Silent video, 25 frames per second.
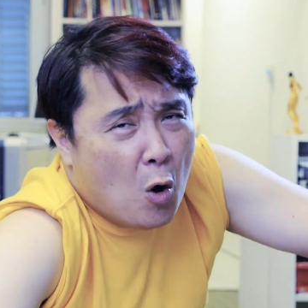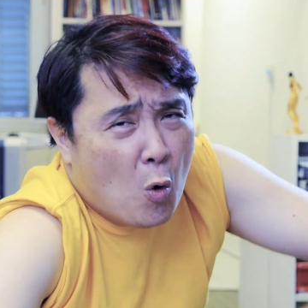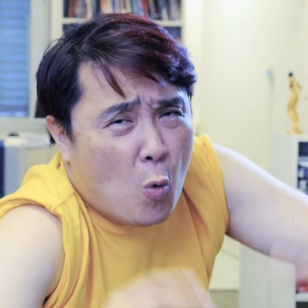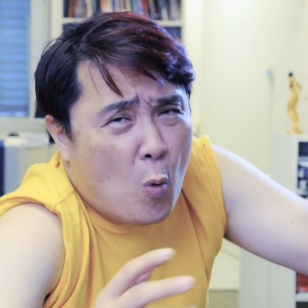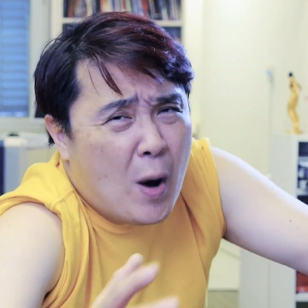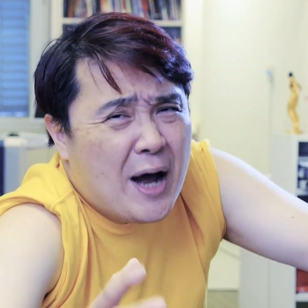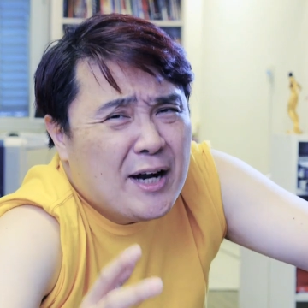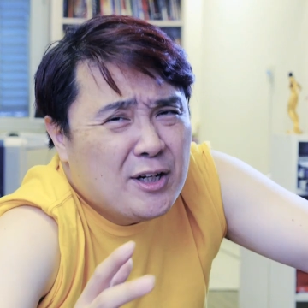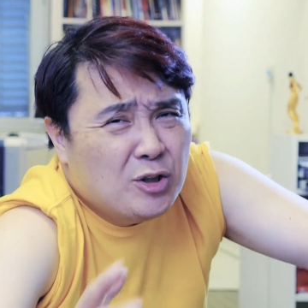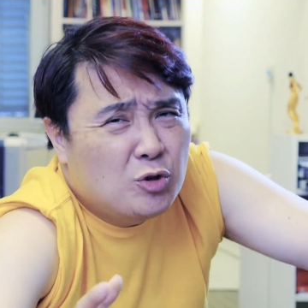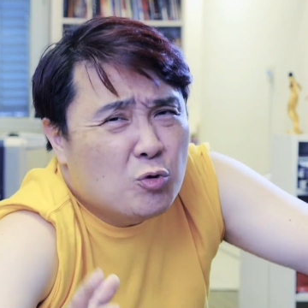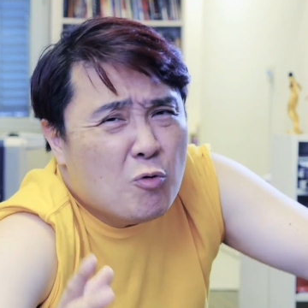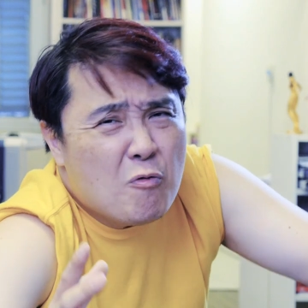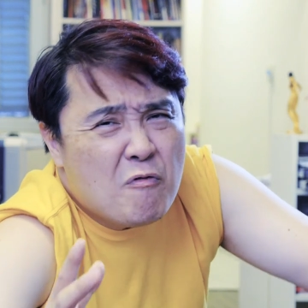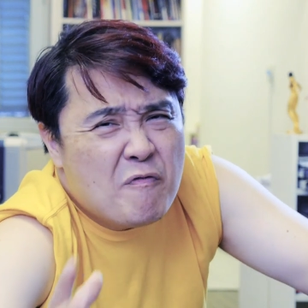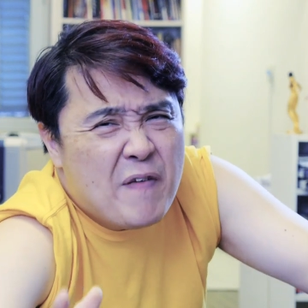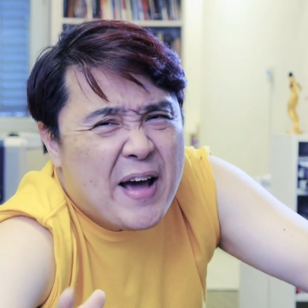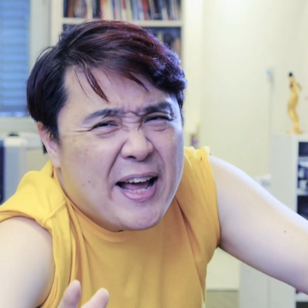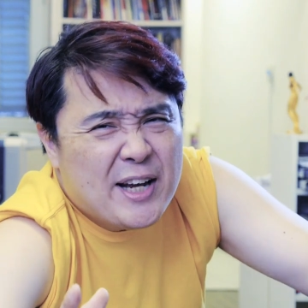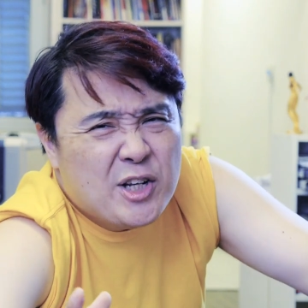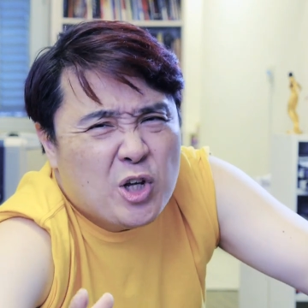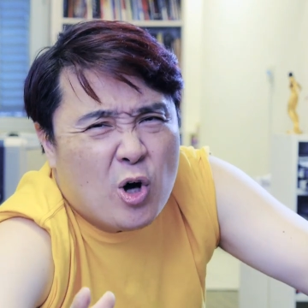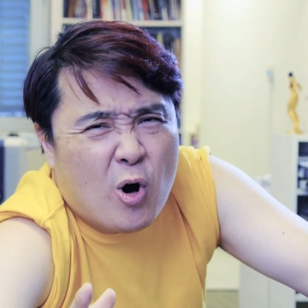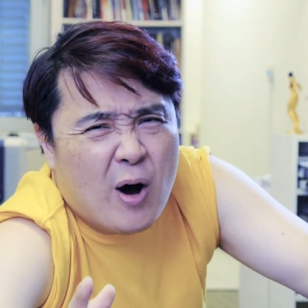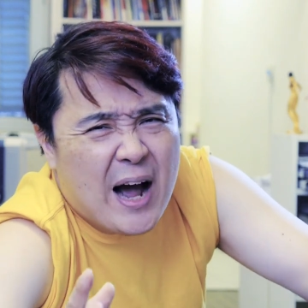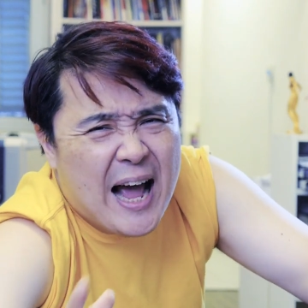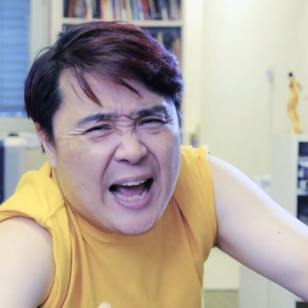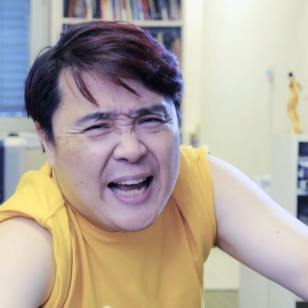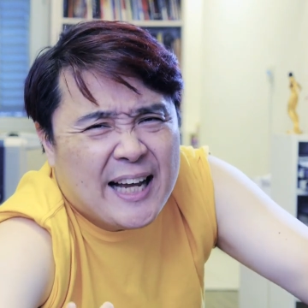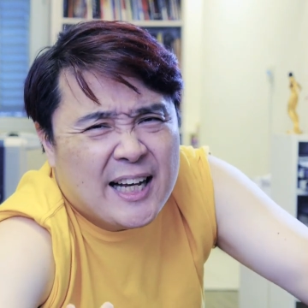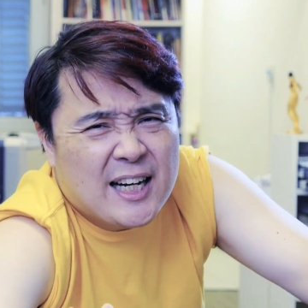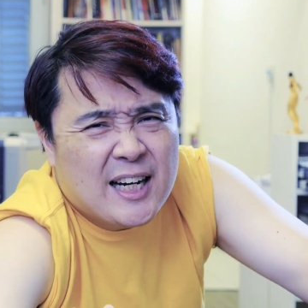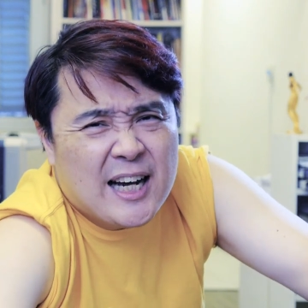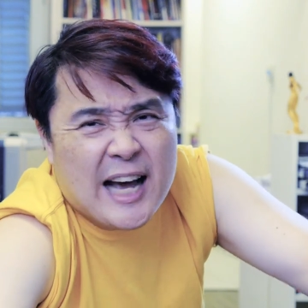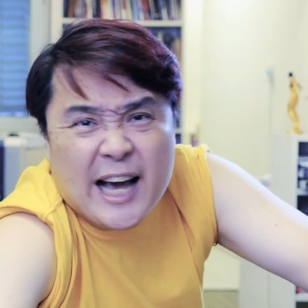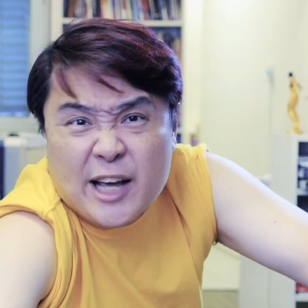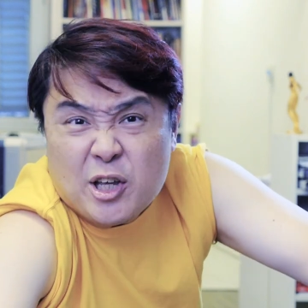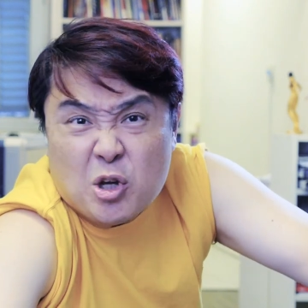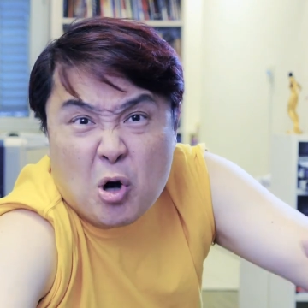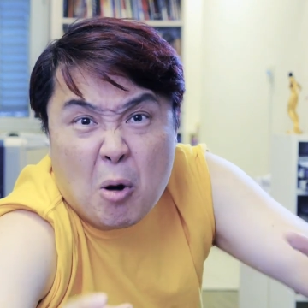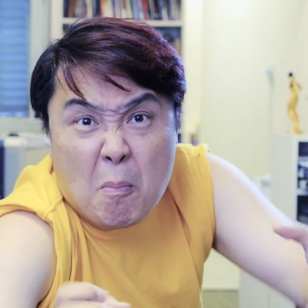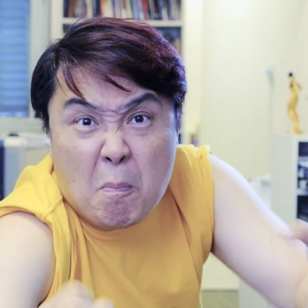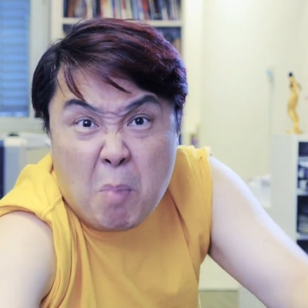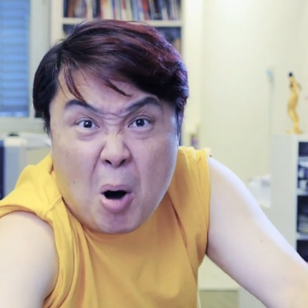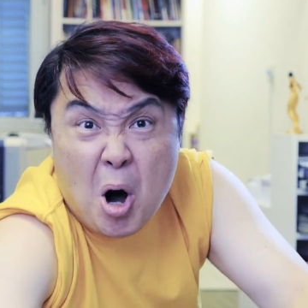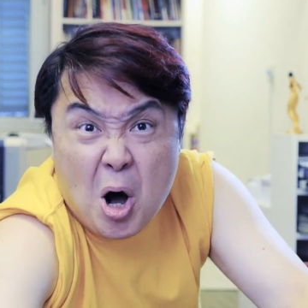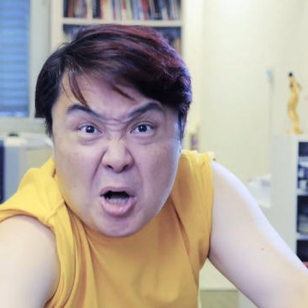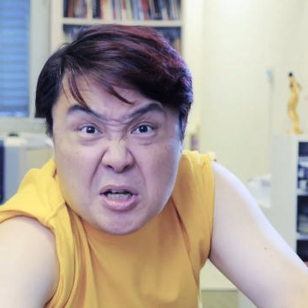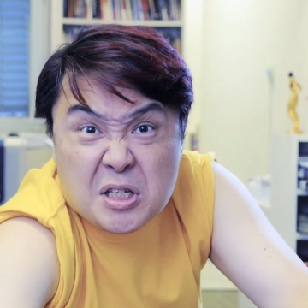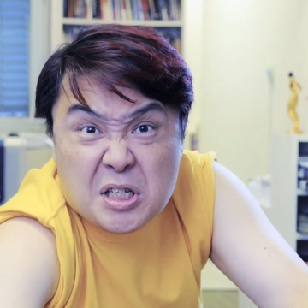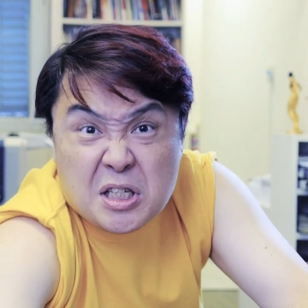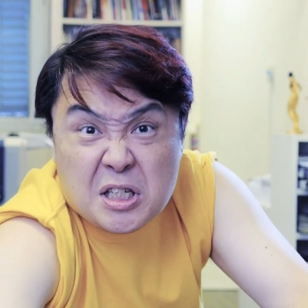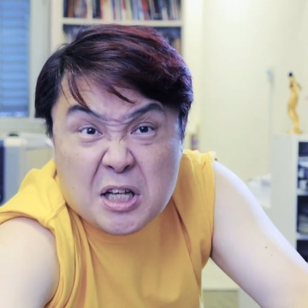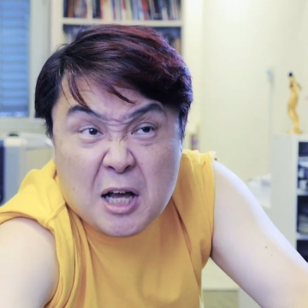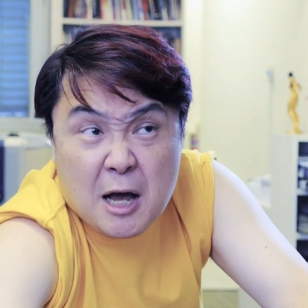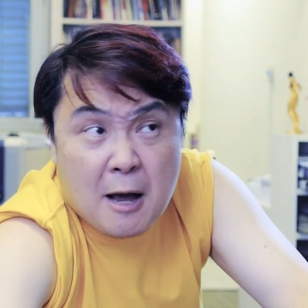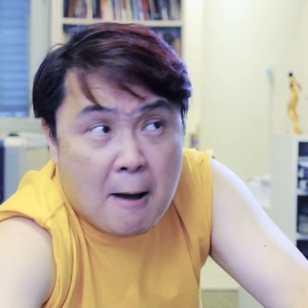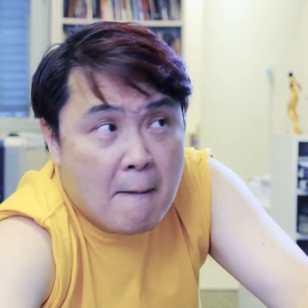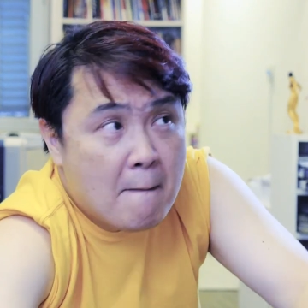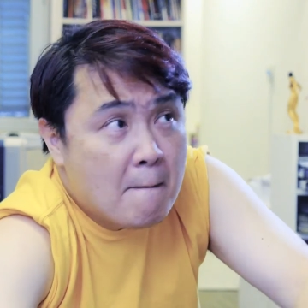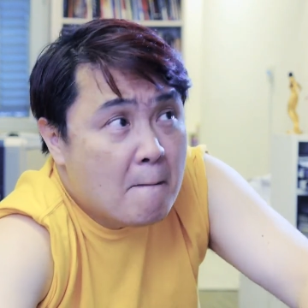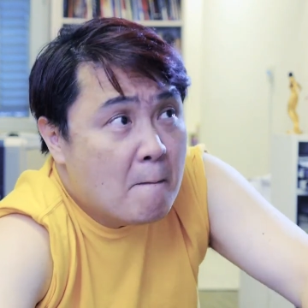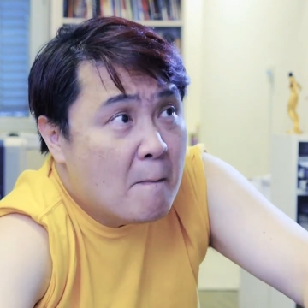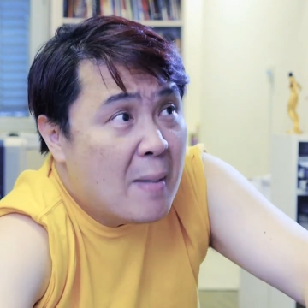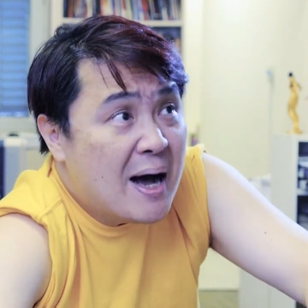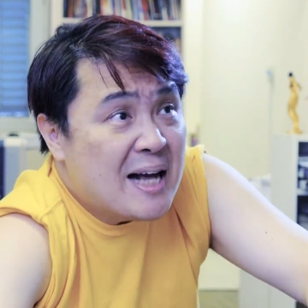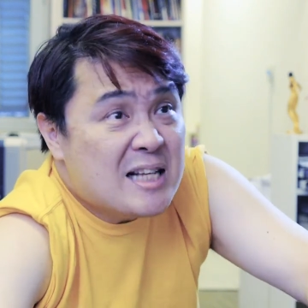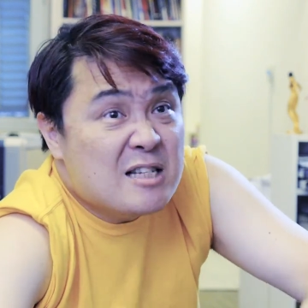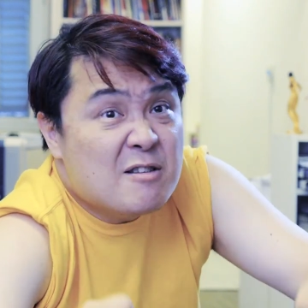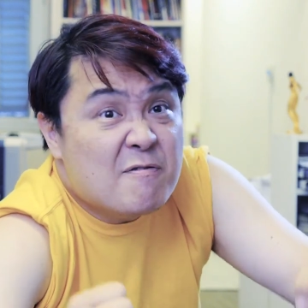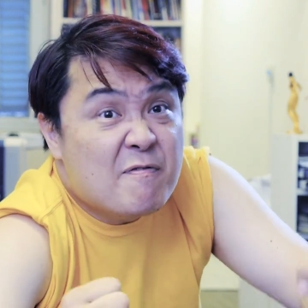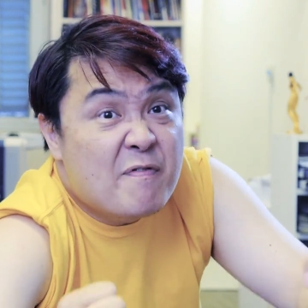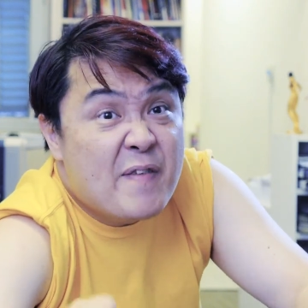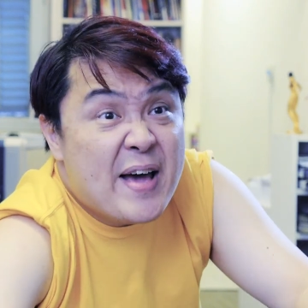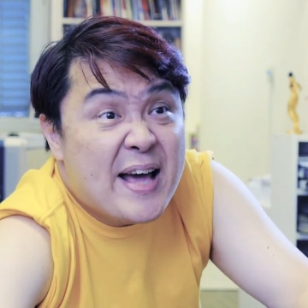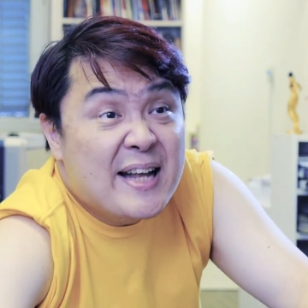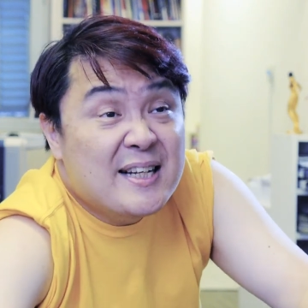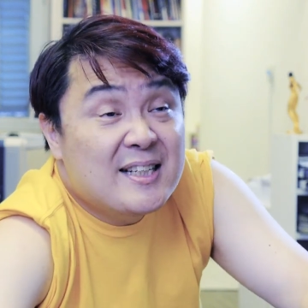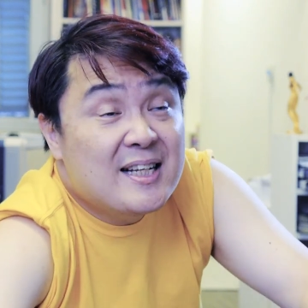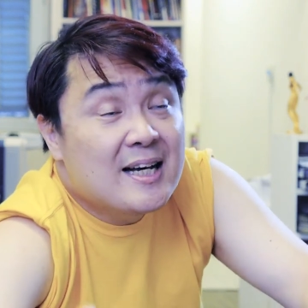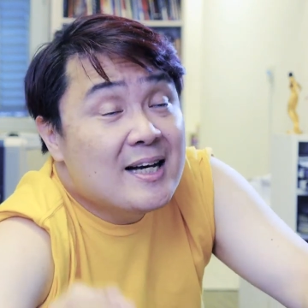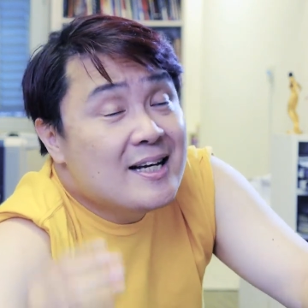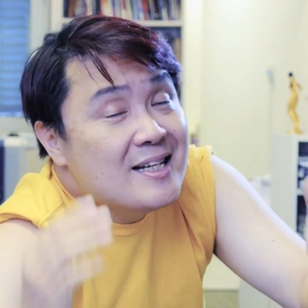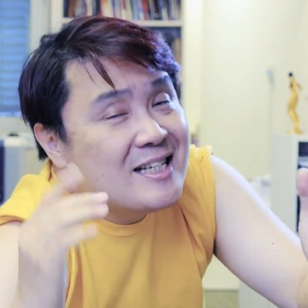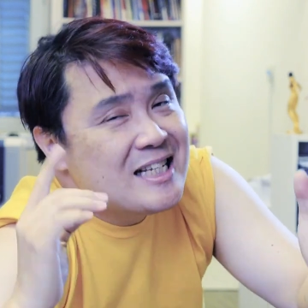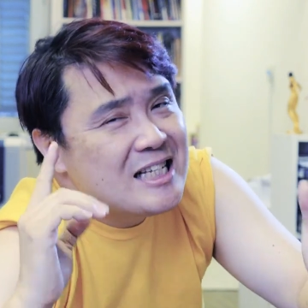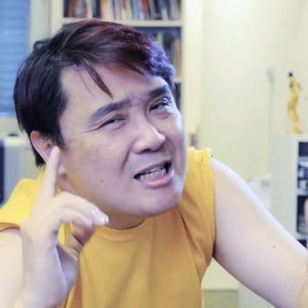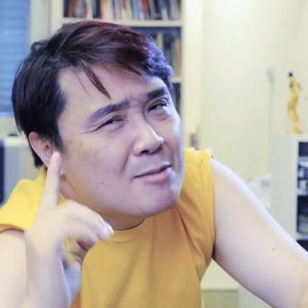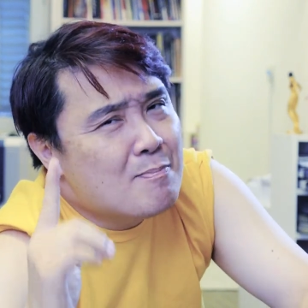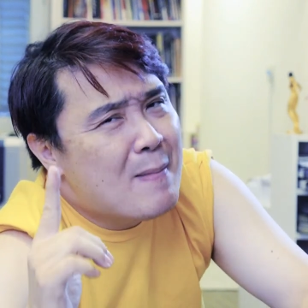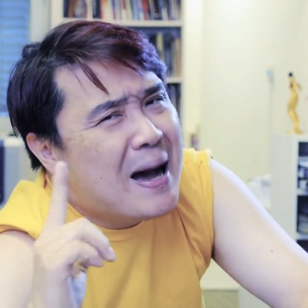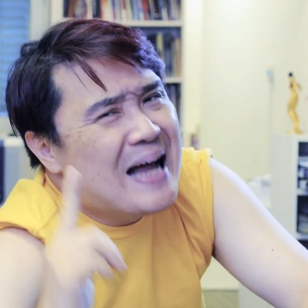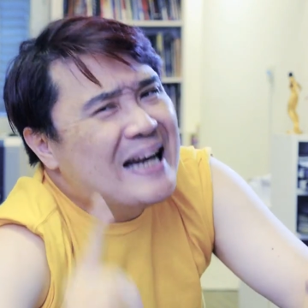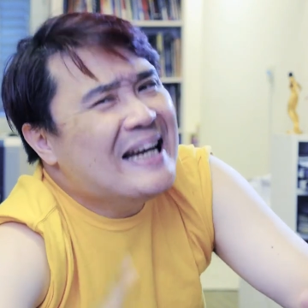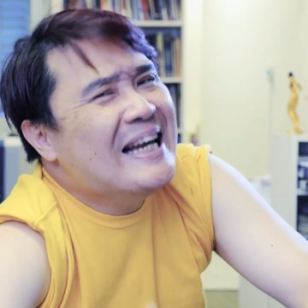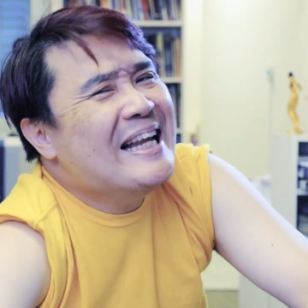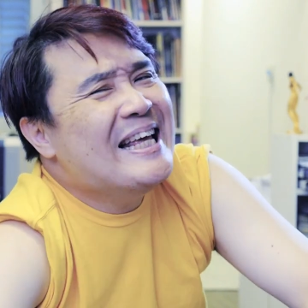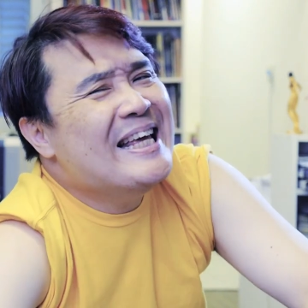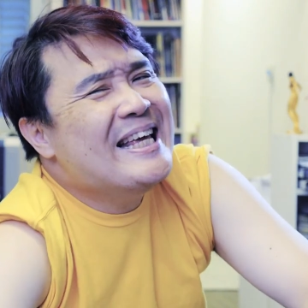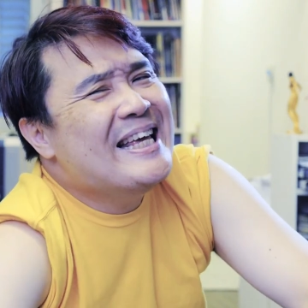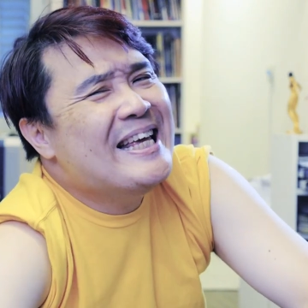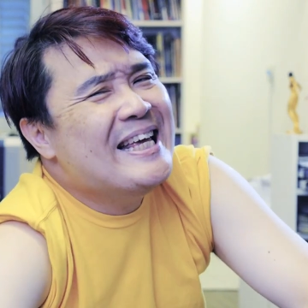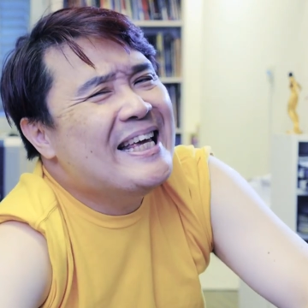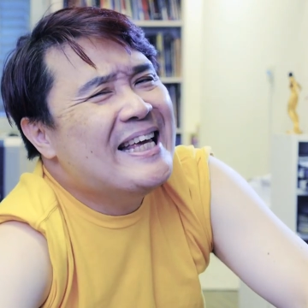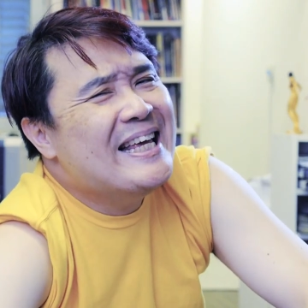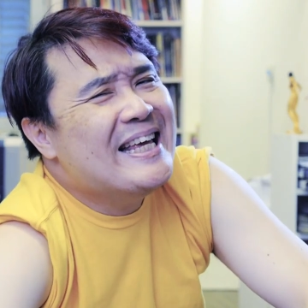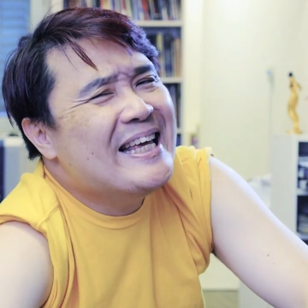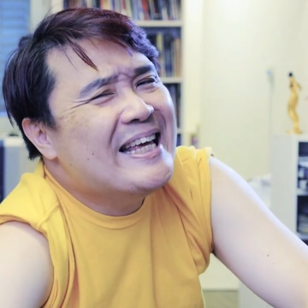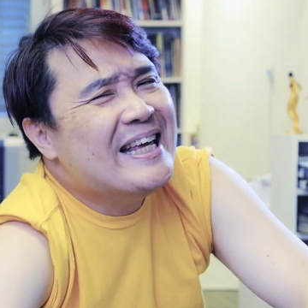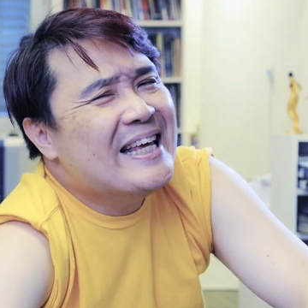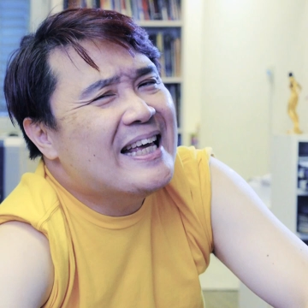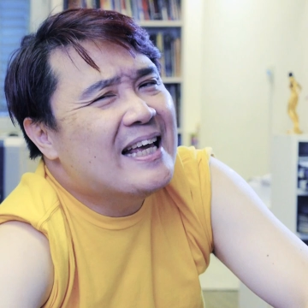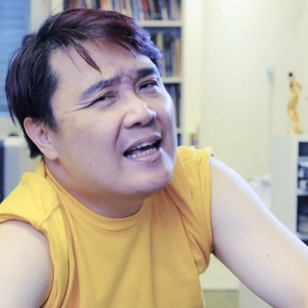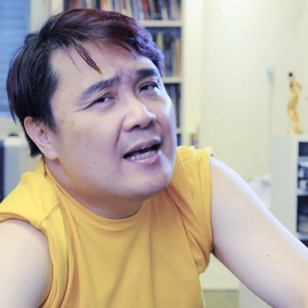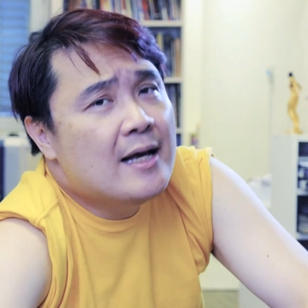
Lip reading: Want to vent your anger at your boss? Must vent smartly.